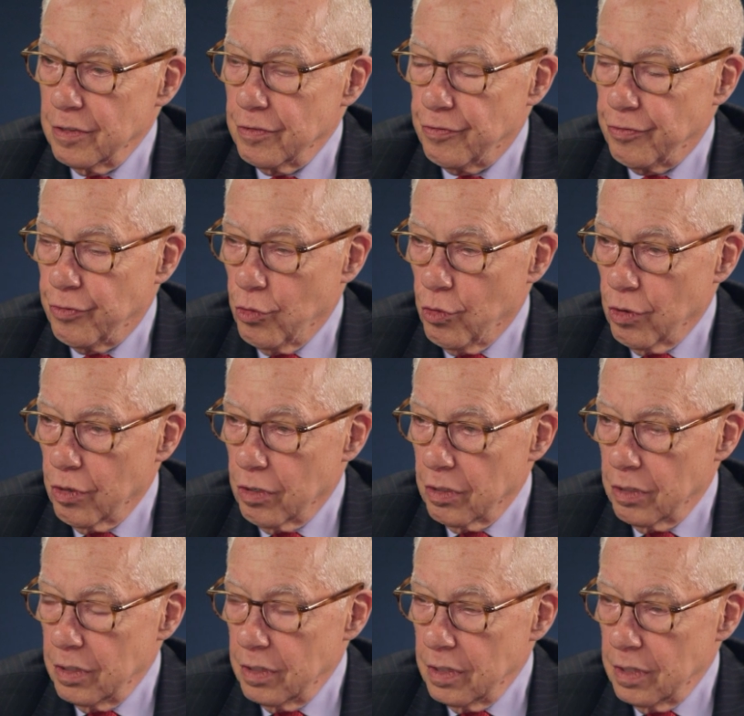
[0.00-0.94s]

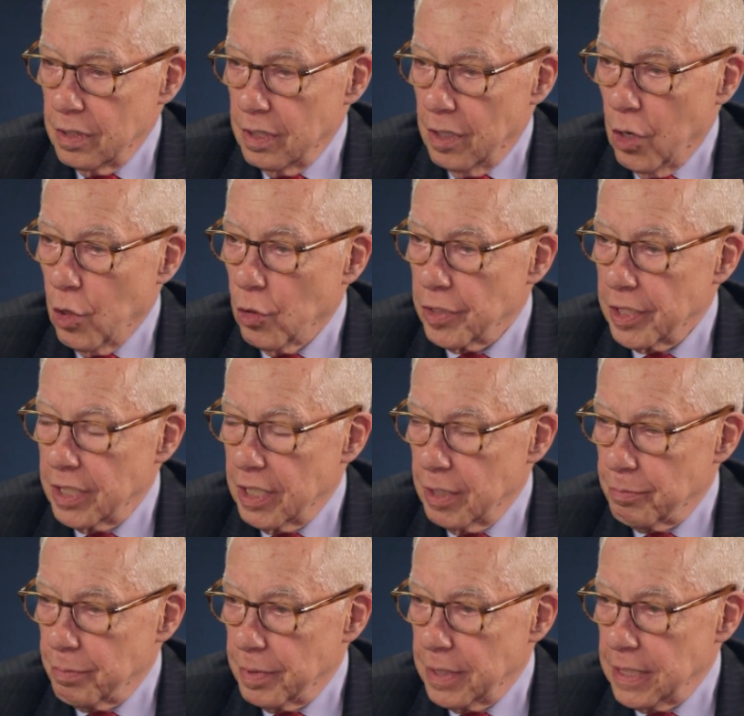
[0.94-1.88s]
for holding
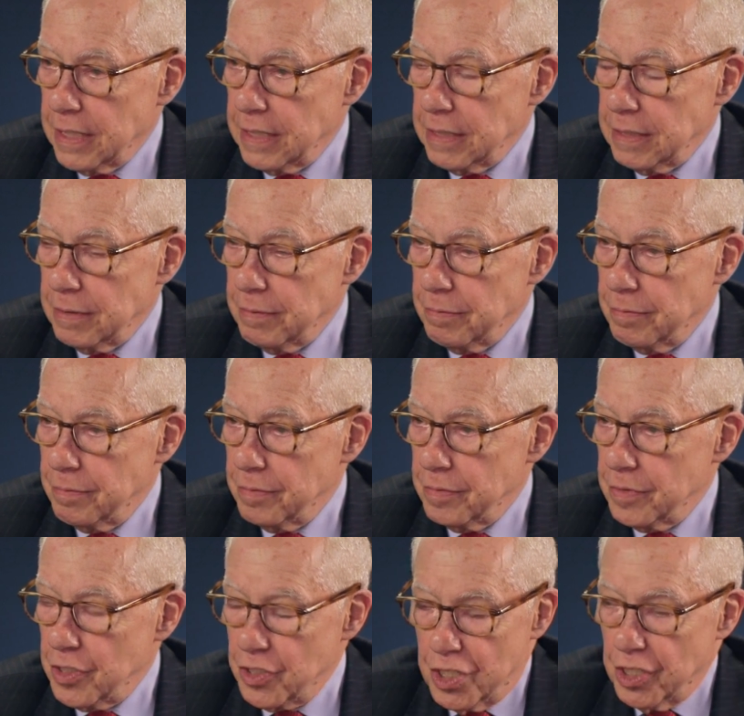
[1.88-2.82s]
up
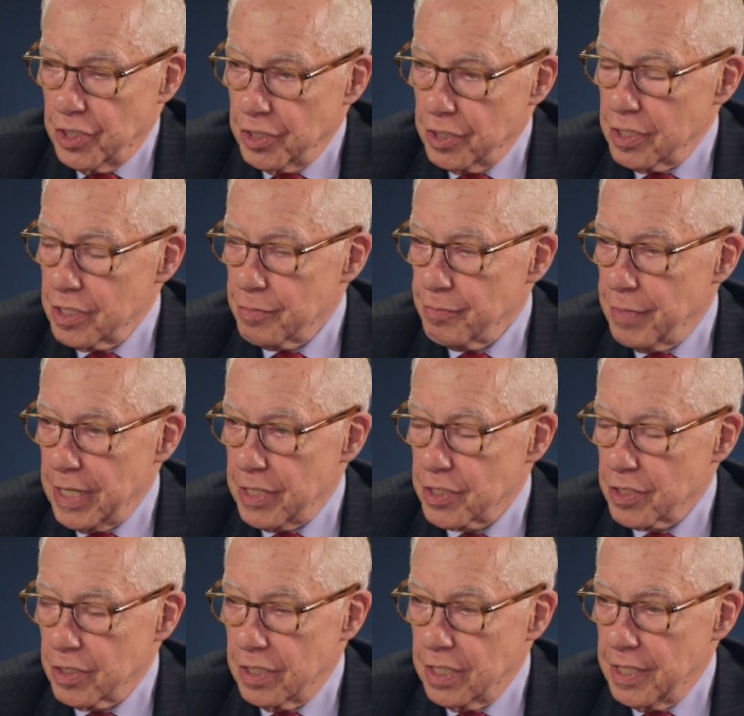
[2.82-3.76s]
um, decisions
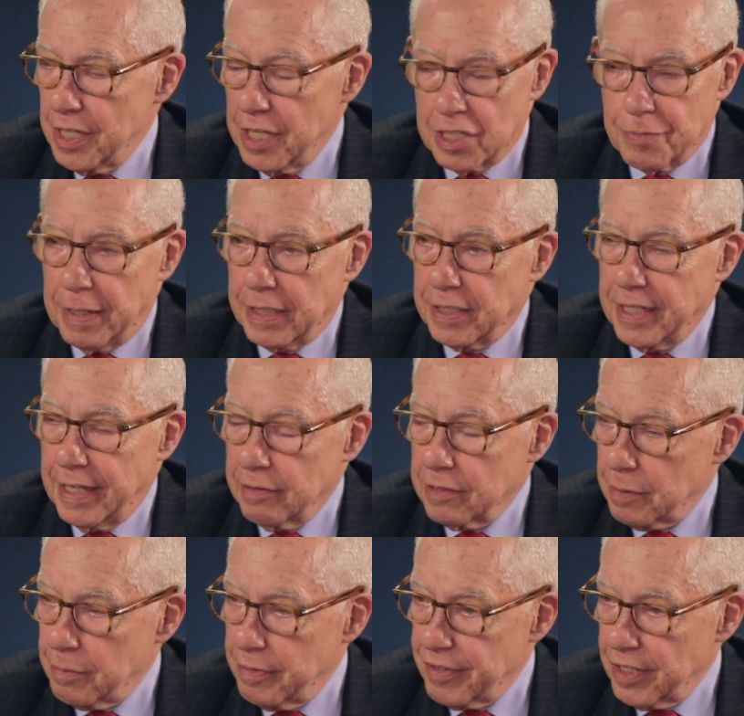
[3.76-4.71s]
based on the expected
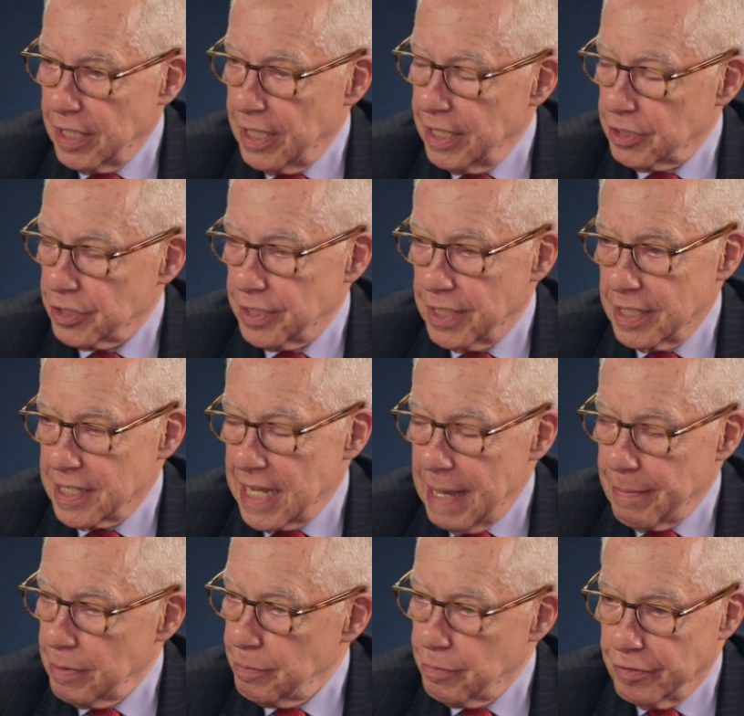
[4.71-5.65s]
outcome of an election. That's
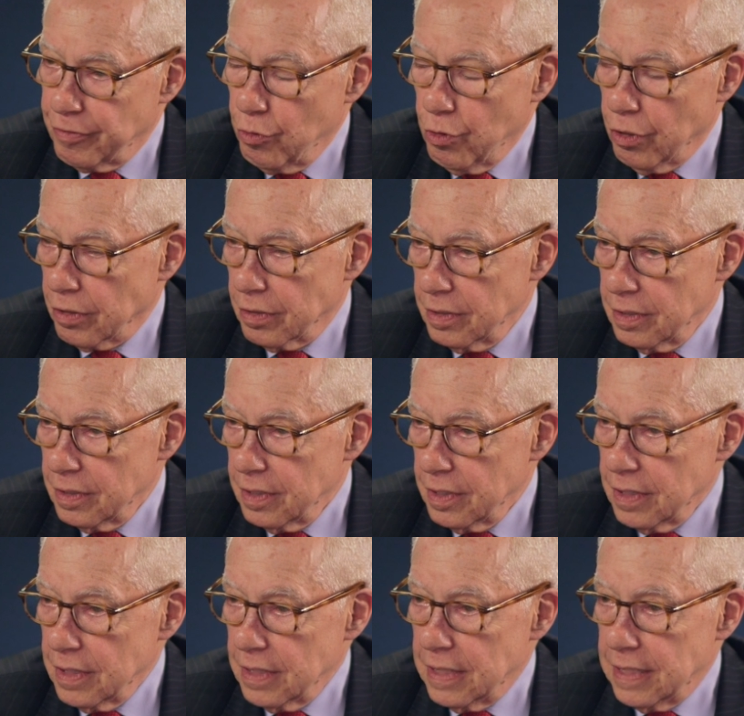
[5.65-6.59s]
happened before,
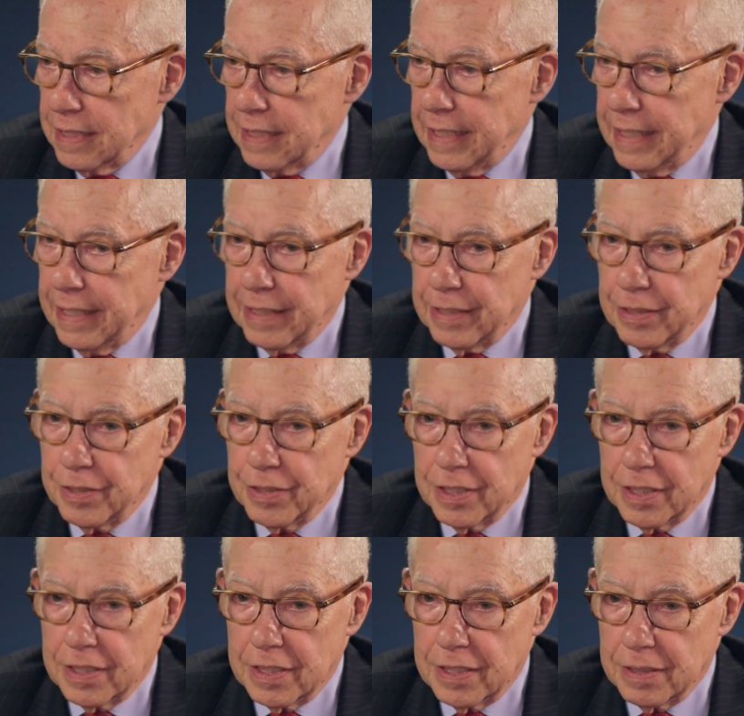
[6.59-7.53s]
and
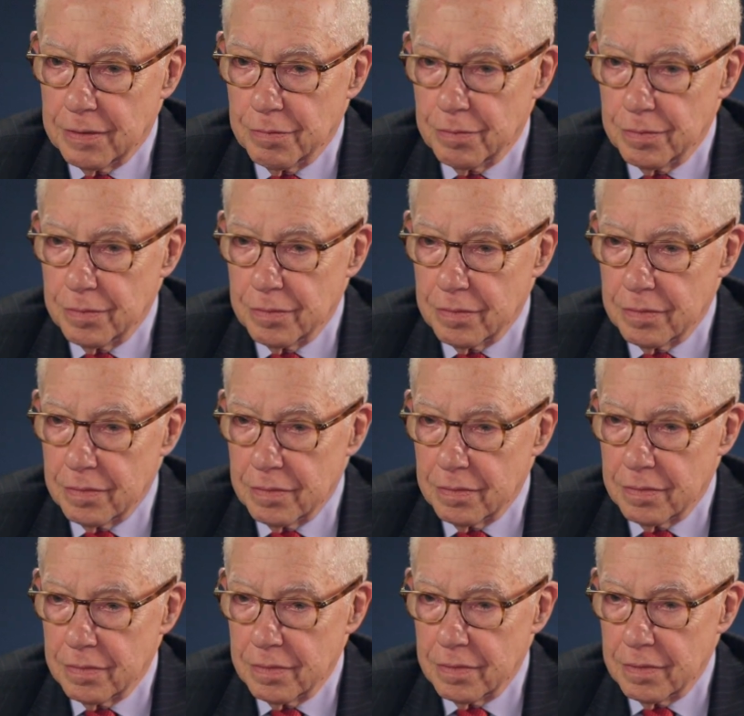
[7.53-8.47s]
um,
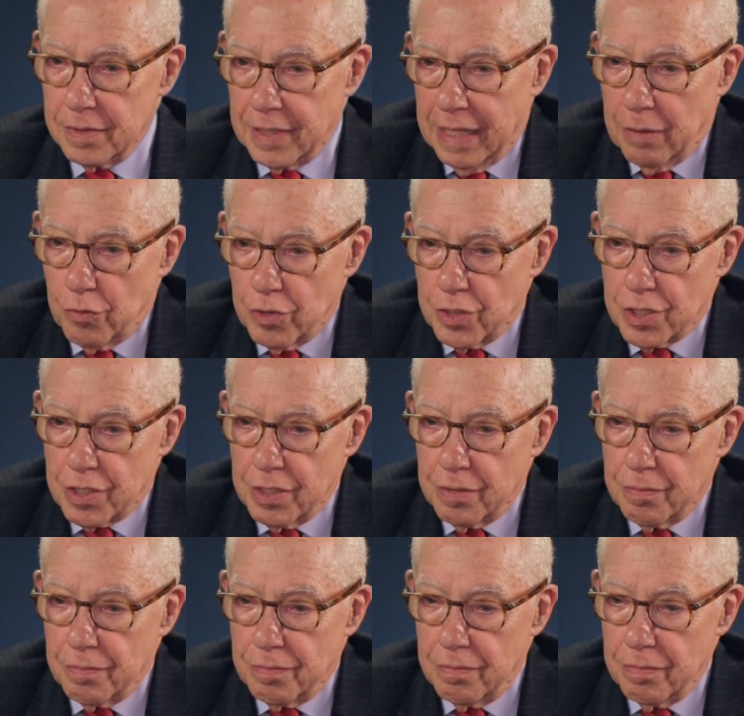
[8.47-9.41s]
that was
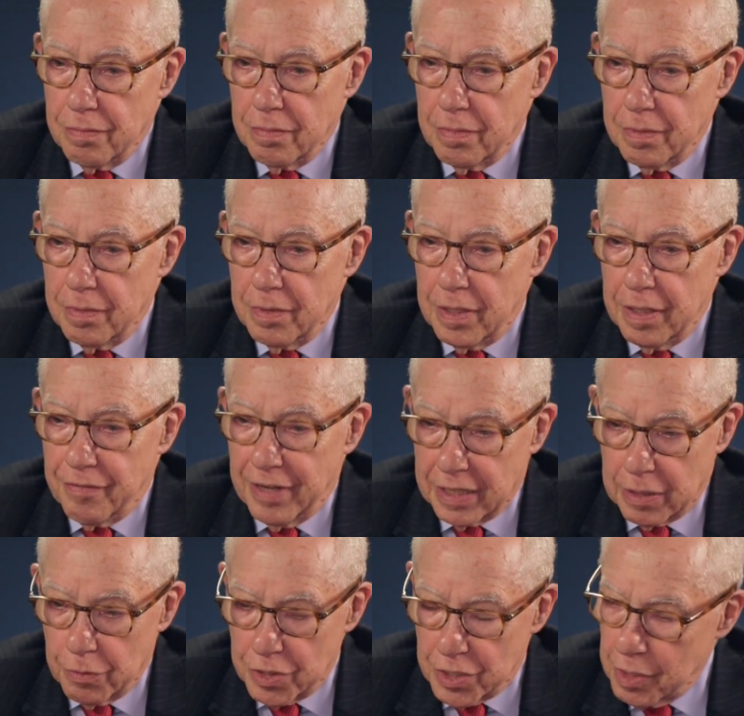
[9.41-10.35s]
the in
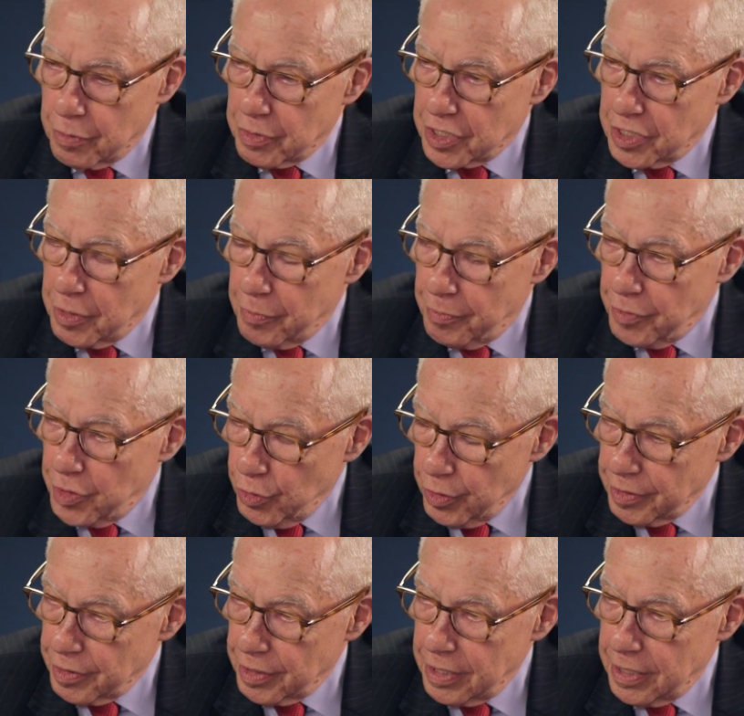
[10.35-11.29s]
fact, there was there was
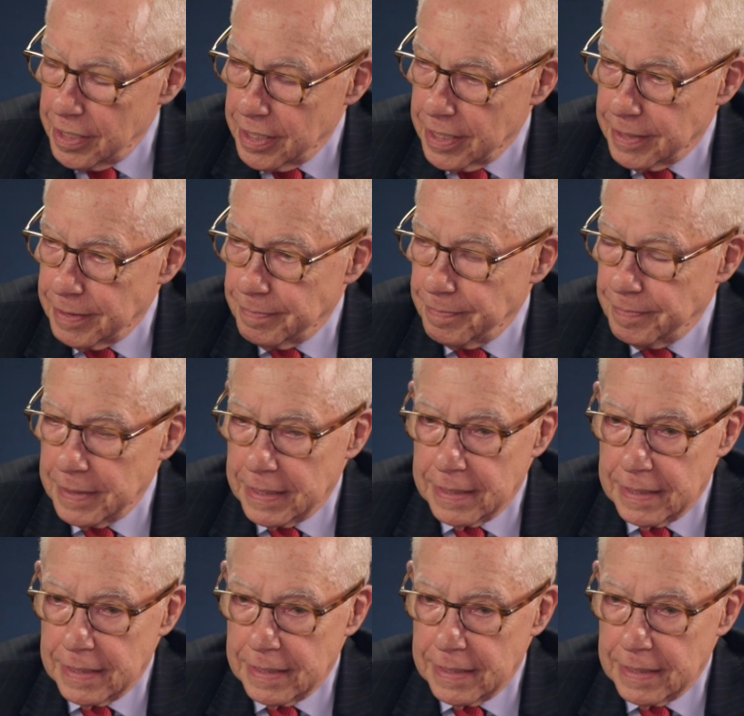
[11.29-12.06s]
during the um,